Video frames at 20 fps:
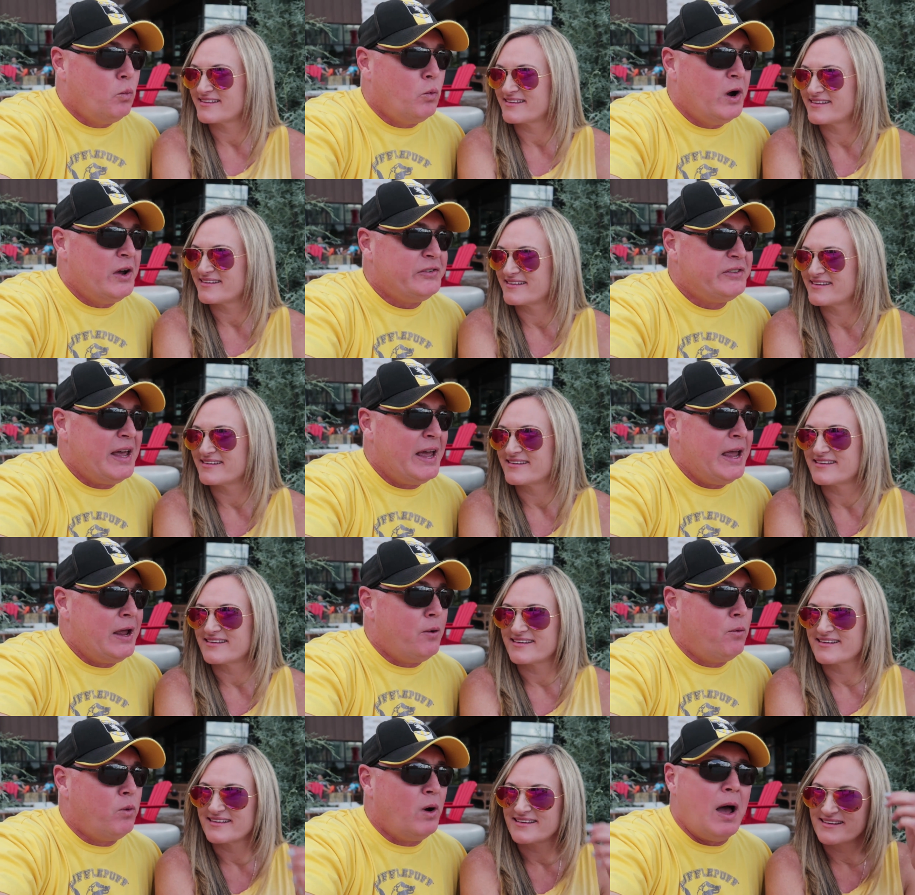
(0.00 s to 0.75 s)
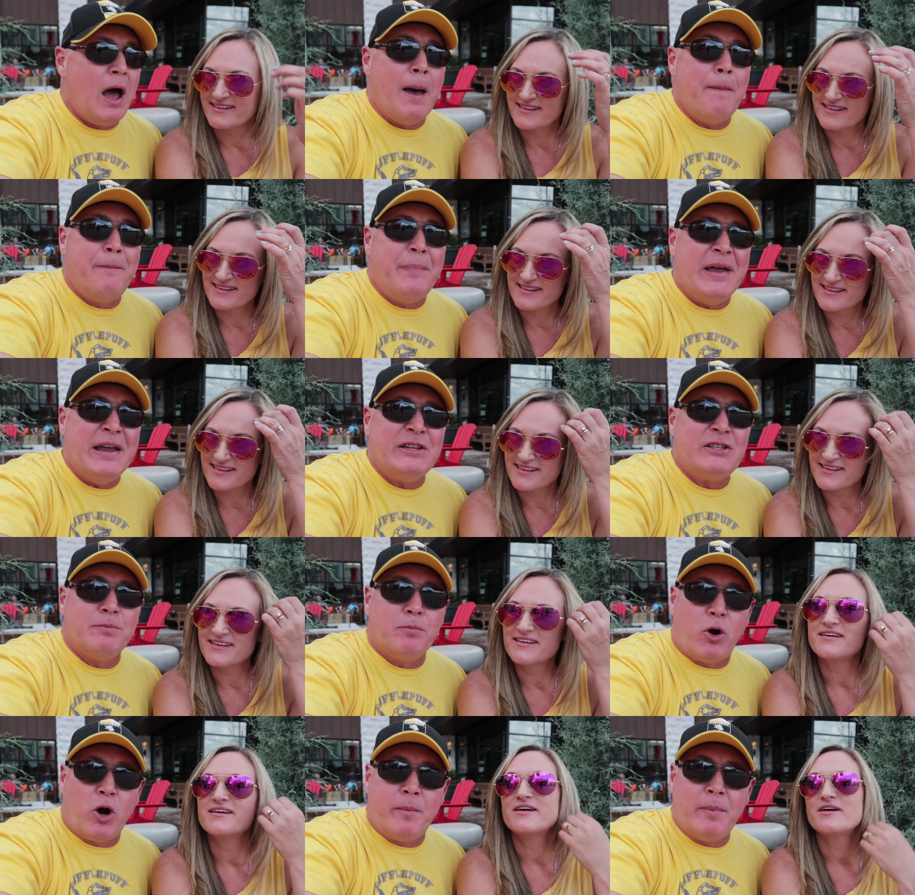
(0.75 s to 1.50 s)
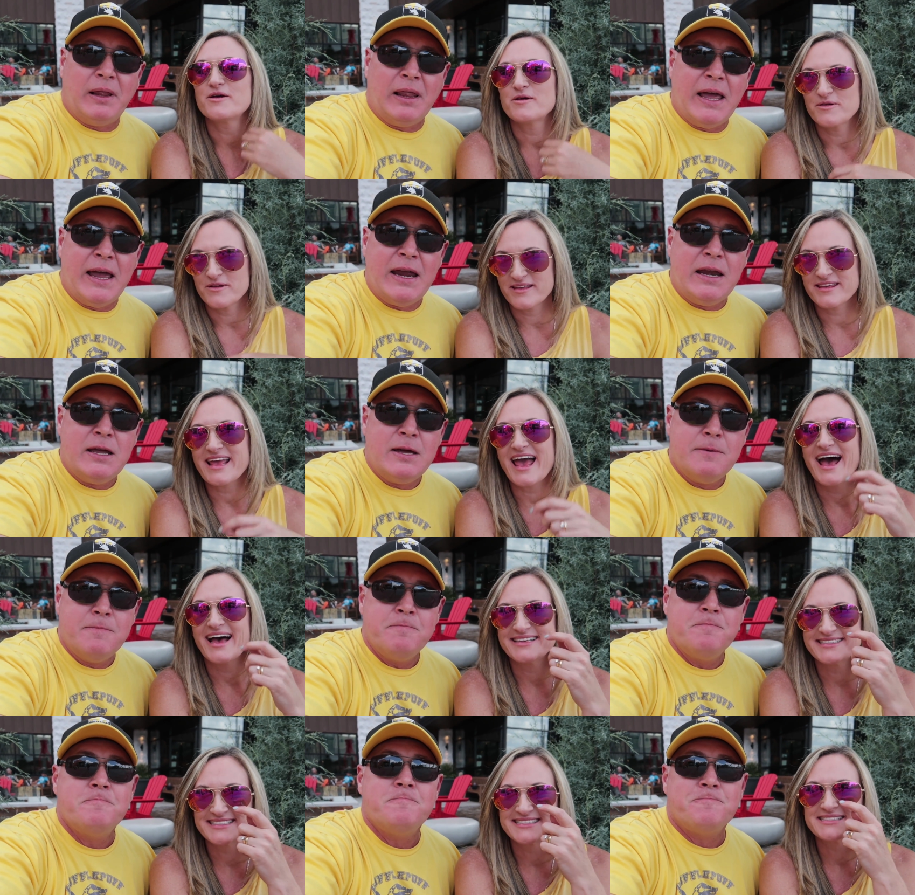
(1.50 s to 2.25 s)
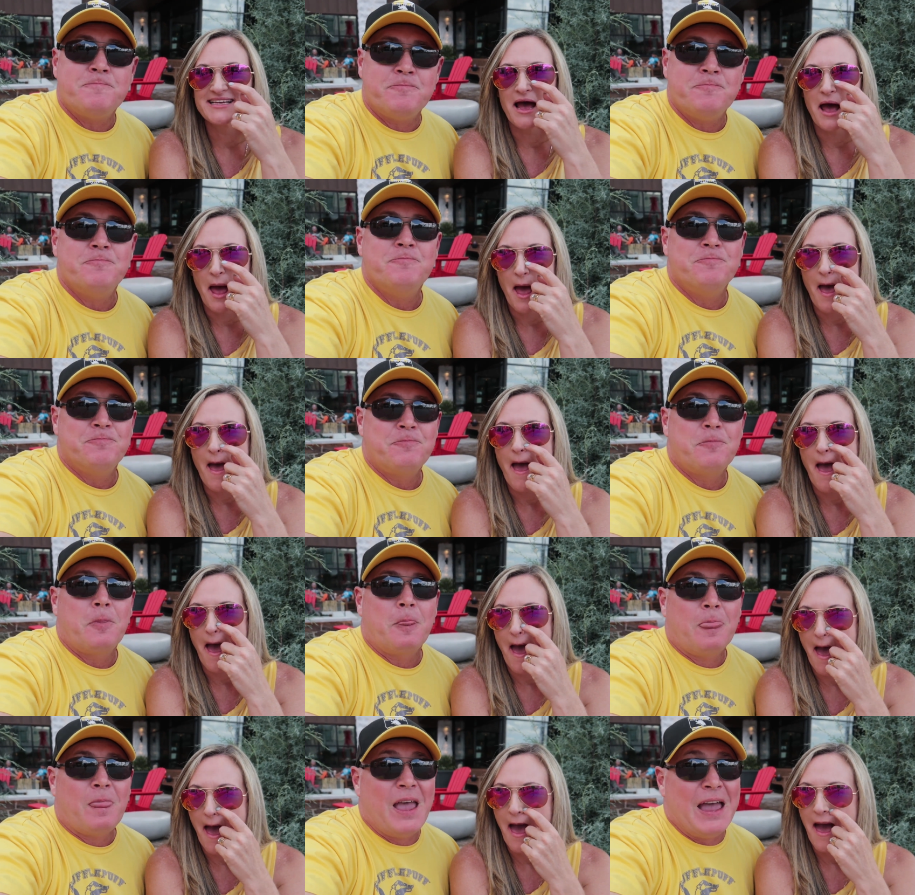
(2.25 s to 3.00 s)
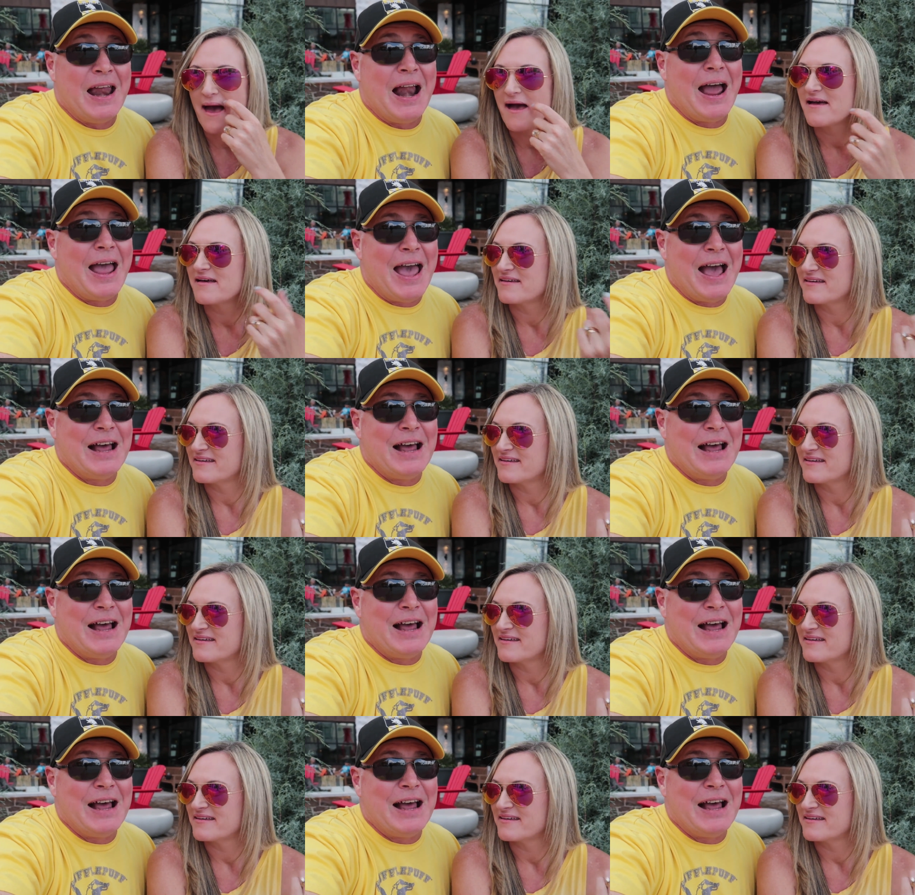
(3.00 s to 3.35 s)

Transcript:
Speaker 1: was a, a peach marmalade. Yes. And I